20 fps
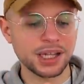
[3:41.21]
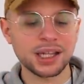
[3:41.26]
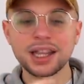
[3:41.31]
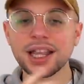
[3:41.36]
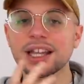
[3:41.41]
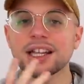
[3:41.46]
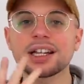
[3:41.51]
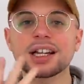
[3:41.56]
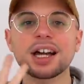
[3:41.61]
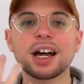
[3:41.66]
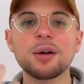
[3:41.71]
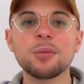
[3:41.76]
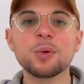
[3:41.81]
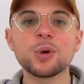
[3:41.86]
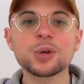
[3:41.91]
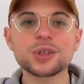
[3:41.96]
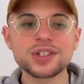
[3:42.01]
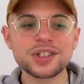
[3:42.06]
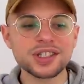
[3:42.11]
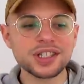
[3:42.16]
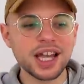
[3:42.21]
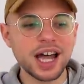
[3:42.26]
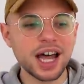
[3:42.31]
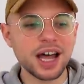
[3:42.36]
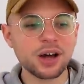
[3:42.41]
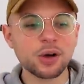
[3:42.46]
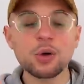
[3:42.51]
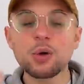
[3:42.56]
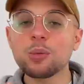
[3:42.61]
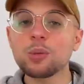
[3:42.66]
Like,
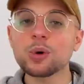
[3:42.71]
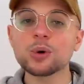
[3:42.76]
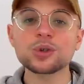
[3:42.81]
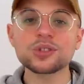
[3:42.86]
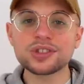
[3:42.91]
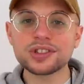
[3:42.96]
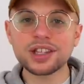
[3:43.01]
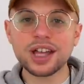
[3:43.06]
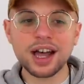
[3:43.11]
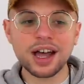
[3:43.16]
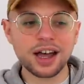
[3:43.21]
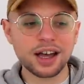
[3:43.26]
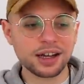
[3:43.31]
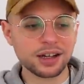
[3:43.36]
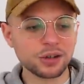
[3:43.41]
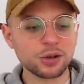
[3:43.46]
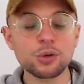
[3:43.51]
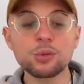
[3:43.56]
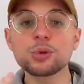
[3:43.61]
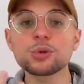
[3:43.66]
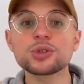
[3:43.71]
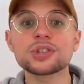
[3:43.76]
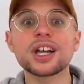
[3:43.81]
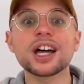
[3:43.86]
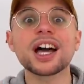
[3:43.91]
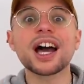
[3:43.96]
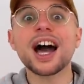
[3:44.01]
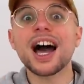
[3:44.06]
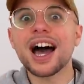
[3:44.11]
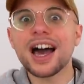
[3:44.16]
kamusta, kumusta,
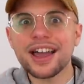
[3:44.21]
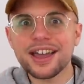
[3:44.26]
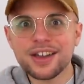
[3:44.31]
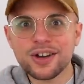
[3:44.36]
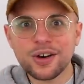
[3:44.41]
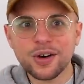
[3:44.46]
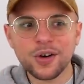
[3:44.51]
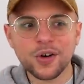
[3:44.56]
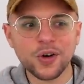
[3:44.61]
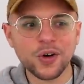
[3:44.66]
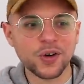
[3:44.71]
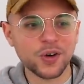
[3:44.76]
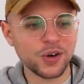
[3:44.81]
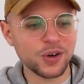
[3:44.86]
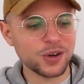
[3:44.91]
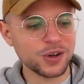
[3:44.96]
kumusta kayo.